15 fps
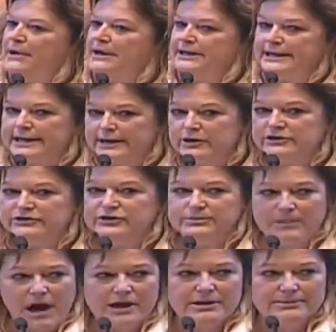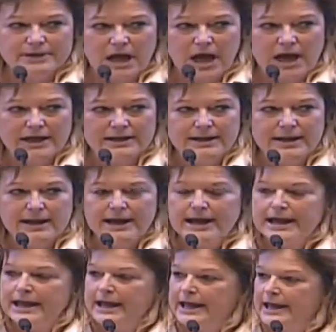but here's the bottom line
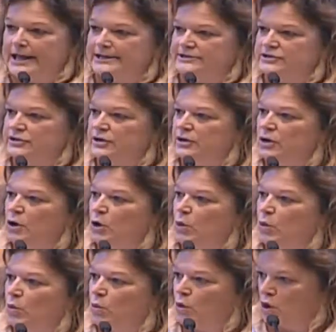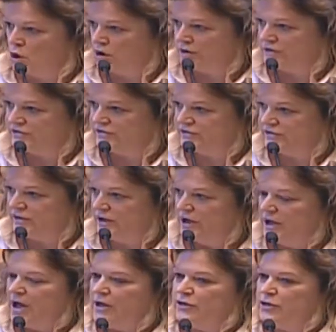it works.
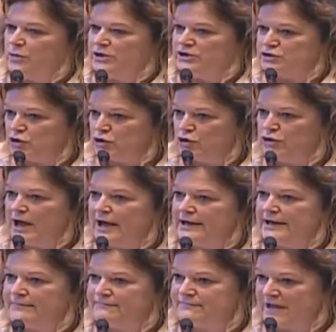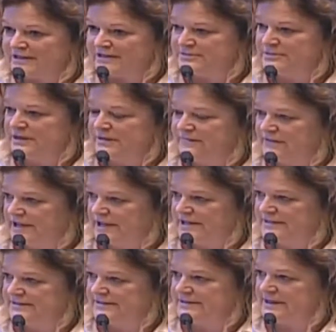The return on investment of
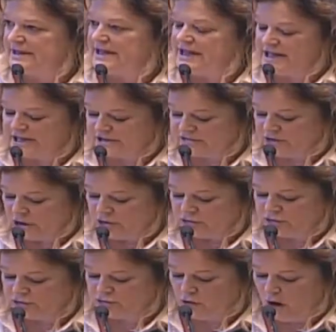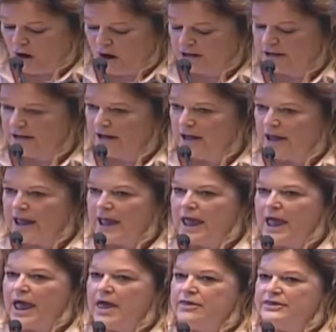this is strong.
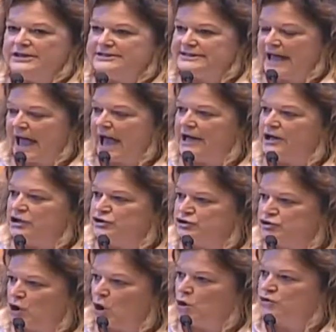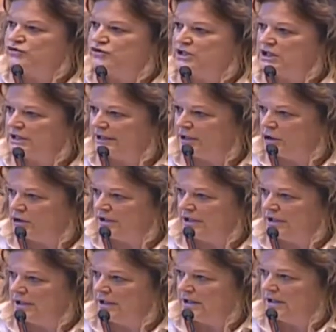The data shows
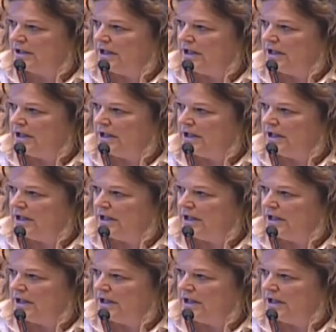clearly